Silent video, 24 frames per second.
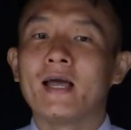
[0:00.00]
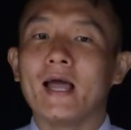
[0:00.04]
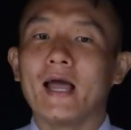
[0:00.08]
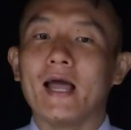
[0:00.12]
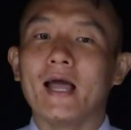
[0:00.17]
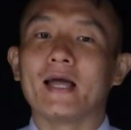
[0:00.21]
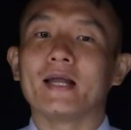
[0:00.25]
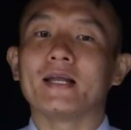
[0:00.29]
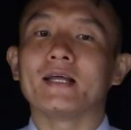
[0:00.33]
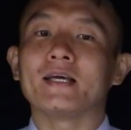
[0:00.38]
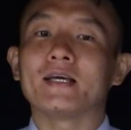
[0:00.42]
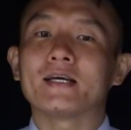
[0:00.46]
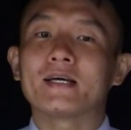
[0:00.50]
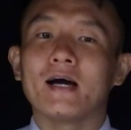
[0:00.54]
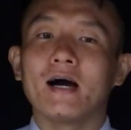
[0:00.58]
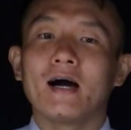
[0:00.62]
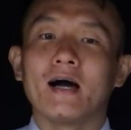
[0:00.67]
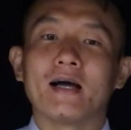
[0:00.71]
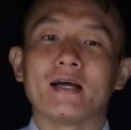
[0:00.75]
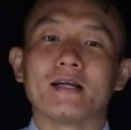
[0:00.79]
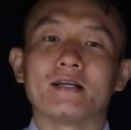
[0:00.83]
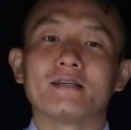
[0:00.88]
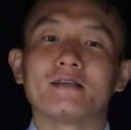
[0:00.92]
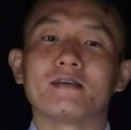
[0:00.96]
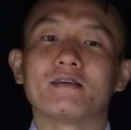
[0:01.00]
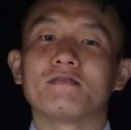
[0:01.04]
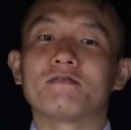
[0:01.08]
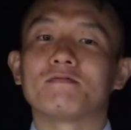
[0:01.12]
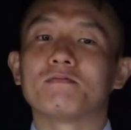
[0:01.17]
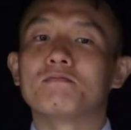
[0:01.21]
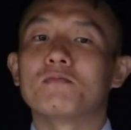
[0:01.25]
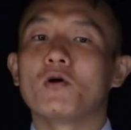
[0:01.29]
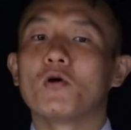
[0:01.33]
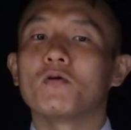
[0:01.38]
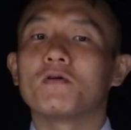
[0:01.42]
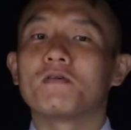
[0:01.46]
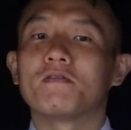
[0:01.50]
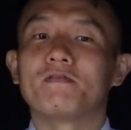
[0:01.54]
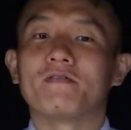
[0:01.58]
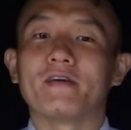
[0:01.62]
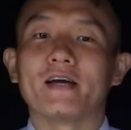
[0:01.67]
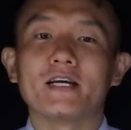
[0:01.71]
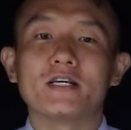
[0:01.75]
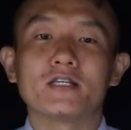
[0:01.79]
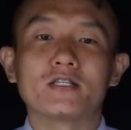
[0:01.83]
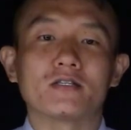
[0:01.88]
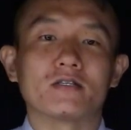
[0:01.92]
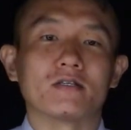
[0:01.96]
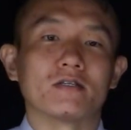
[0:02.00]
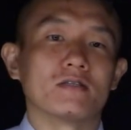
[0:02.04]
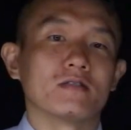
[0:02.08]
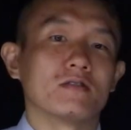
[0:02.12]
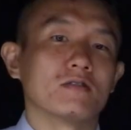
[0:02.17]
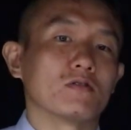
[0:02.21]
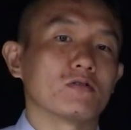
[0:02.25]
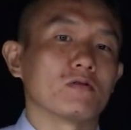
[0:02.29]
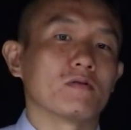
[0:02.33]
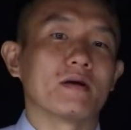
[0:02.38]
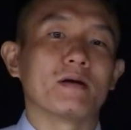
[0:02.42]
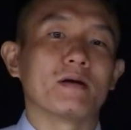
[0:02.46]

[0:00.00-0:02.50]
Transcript: any kind of motivations or